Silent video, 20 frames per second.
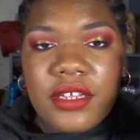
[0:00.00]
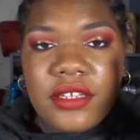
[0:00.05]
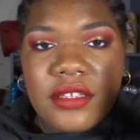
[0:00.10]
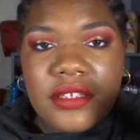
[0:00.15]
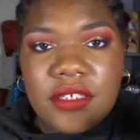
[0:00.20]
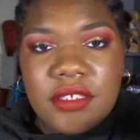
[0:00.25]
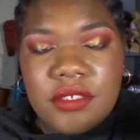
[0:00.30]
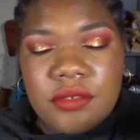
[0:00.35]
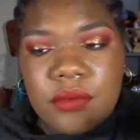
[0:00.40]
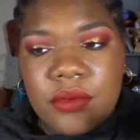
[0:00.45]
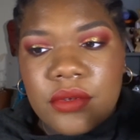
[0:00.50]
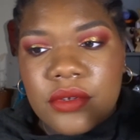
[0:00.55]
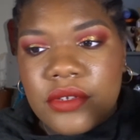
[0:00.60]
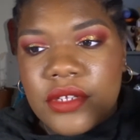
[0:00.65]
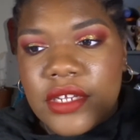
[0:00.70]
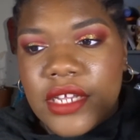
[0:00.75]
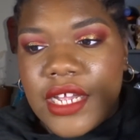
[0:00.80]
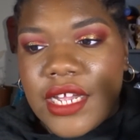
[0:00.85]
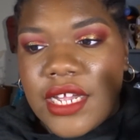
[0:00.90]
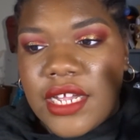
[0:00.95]
This
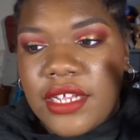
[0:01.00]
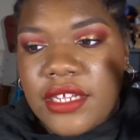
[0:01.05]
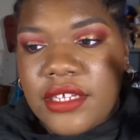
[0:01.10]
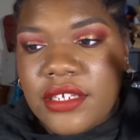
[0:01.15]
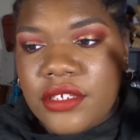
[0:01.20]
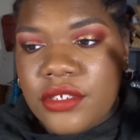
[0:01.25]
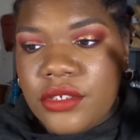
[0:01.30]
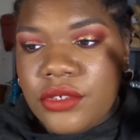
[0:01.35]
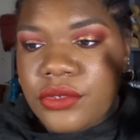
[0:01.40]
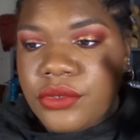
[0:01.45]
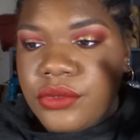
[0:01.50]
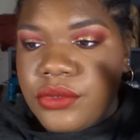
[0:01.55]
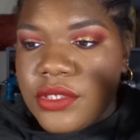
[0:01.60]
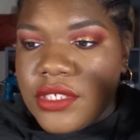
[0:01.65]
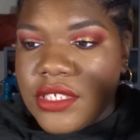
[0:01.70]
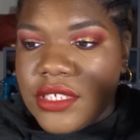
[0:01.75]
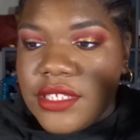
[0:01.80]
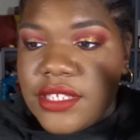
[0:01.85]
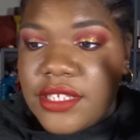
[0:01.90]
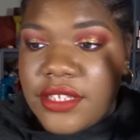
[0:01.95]
one I used
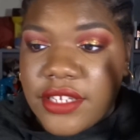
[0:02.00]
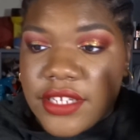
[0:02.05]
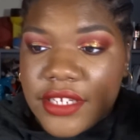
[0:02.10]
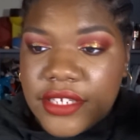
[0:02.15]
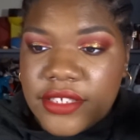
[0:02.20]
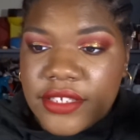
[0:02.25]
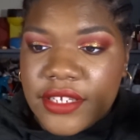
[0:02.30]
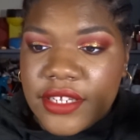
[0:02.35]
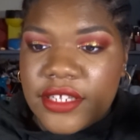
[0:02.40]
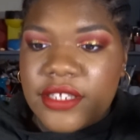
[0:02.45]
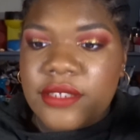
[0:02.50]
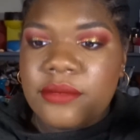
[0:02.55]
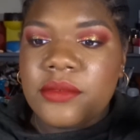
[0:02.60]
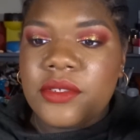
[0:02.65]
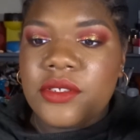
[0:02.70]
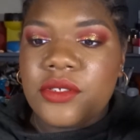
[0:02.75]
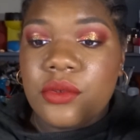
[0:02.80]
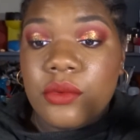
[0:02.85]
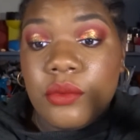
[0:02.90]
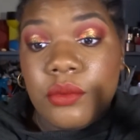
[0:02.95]
it 9 times,
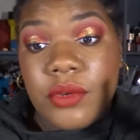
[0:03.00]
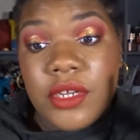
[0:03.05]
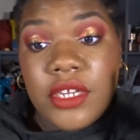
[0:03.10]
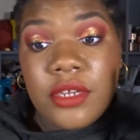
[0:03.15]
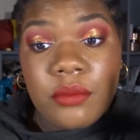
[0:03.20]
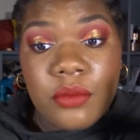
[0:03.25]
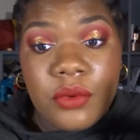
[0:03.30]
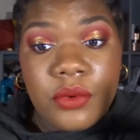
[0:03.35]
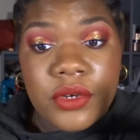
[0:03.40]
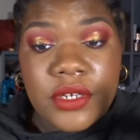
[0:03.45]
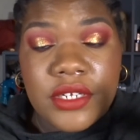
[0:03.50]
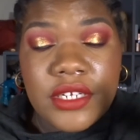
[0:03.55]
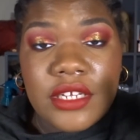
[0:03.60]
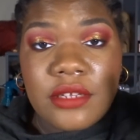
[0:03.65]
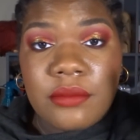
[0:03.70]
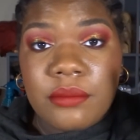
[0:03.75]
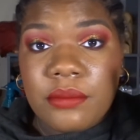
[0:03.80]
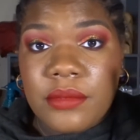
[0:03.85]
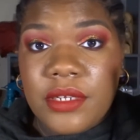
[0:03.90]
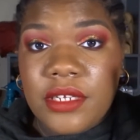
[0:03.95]
so way more
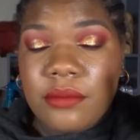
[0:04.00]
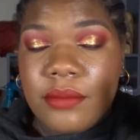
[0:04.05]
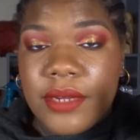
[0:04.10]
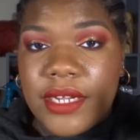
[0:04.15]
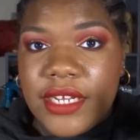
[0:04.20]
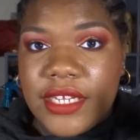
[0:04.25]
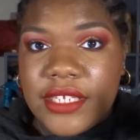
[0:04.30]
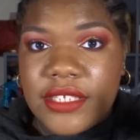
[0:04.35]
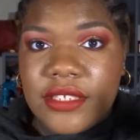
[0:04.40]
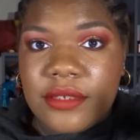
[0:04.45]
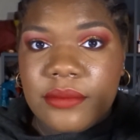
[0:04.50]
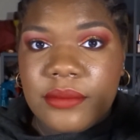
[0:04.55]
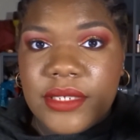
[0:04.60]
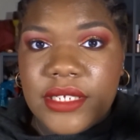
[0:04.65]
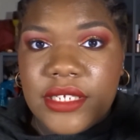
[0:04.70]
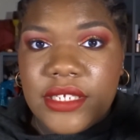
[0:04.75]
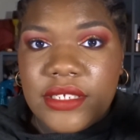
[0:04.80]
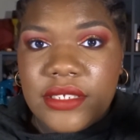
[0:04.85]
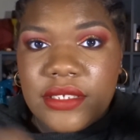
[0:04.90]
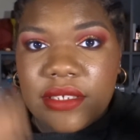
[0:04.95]
than in my last
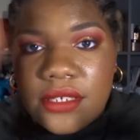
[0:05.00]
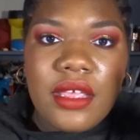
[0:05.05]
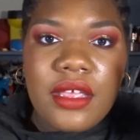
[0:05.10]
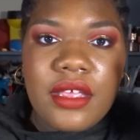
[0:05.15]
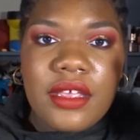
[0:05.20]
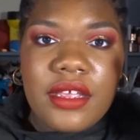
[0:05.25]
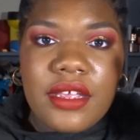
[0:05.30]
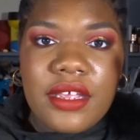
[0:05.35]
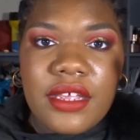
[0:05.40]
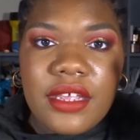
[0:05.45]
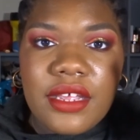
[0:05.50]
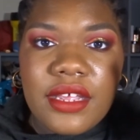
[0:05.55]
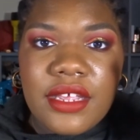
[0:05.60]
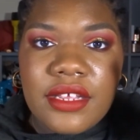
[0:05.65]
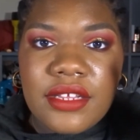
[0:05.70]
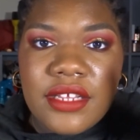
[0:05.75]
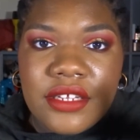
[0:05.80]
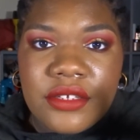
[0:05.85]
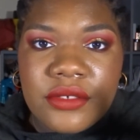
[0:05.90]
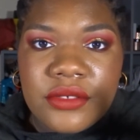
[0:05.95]
update,
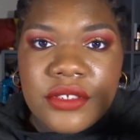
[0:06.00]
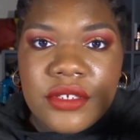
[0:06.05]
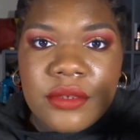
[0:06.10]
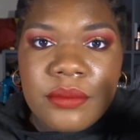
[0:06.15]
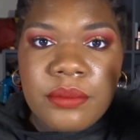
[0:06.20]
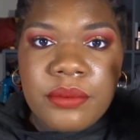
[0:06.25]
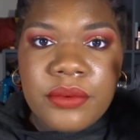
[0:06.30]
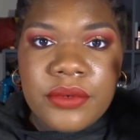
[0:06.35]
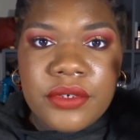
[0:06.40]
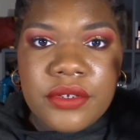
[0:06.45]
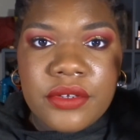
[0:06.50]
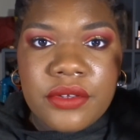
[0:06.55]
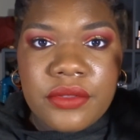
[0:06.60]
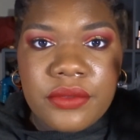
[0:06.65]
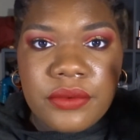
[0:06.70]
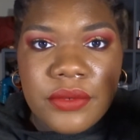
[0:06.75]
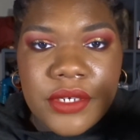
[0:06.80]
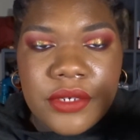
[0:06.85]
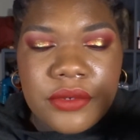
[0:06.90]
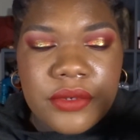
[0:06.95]
and I used up
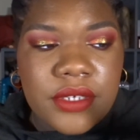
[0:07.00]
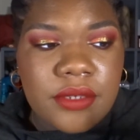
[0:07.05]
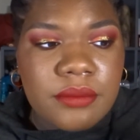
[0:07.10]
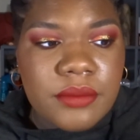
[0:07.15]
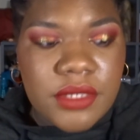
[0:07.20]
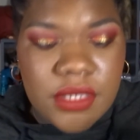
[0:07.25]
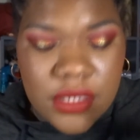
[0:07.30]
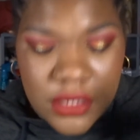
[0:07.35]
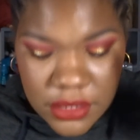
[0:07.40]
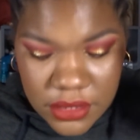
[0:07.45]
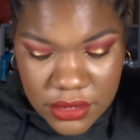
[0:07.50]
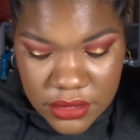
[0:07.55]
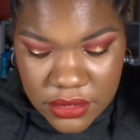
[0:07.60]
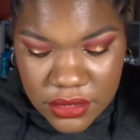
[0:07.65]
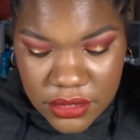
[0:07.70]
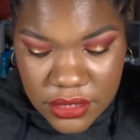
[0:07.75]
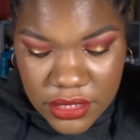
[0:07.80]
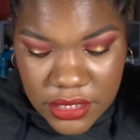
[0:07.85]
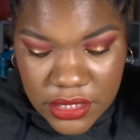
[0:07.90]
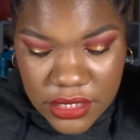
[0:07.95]
0.3 grams.
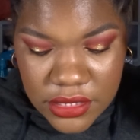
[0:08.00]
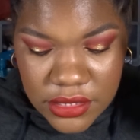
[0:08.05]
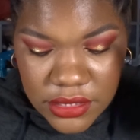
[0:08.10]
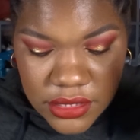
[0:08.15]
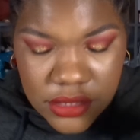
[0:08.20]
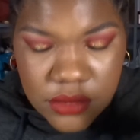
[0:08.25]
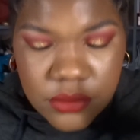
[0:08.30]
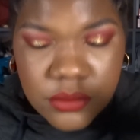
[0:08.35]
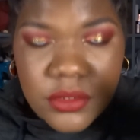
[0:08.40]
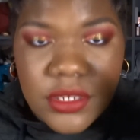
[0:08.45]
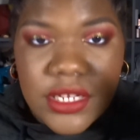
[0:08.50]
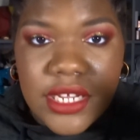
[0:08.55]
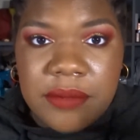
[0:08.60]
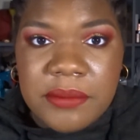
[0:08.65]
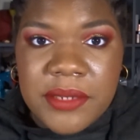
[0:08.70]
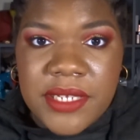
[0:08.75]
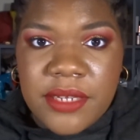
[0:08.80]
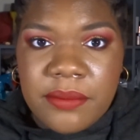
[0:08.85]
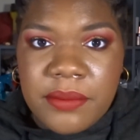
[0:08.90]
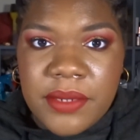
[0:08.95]
This one I'm
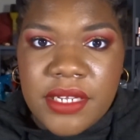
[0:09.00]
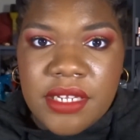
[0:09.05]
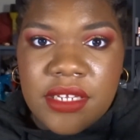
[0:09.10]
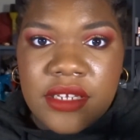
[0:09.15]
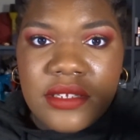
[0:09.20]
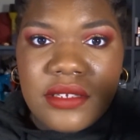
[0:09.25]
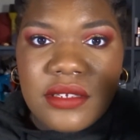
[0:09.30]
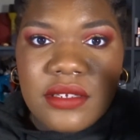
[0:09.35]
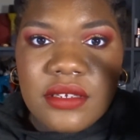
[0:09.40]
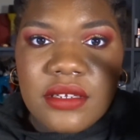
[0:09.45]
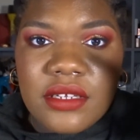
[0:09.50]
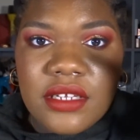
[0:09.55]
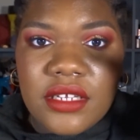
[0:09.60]
keeping it.